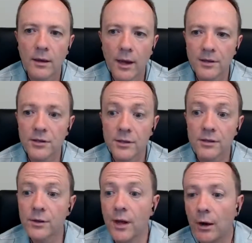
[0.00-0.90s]
gotcha.
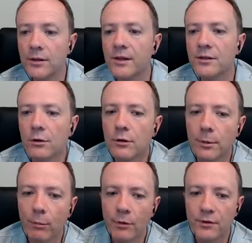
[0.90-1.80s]
So now things are a little
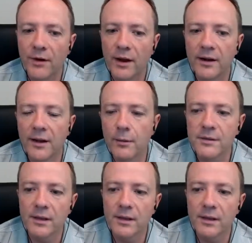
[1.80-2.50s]
bit more defined. And that was,